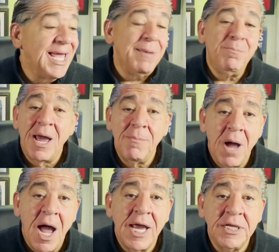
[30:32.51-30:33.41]
And my
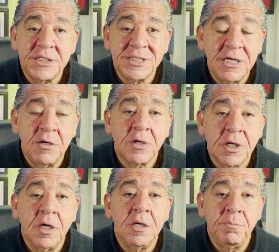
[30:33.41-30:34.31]
mind still
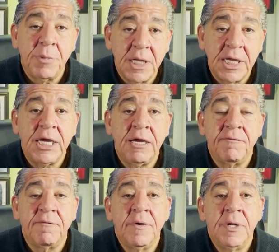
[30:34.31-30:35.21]
couldn't
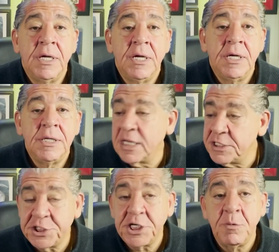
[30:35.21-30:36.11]
believe
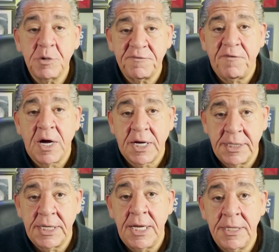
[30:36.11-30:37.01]
that she was
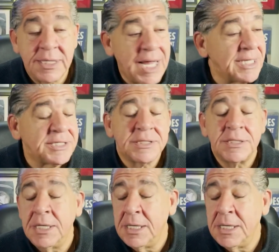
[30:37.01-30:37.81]
fucking dead. That's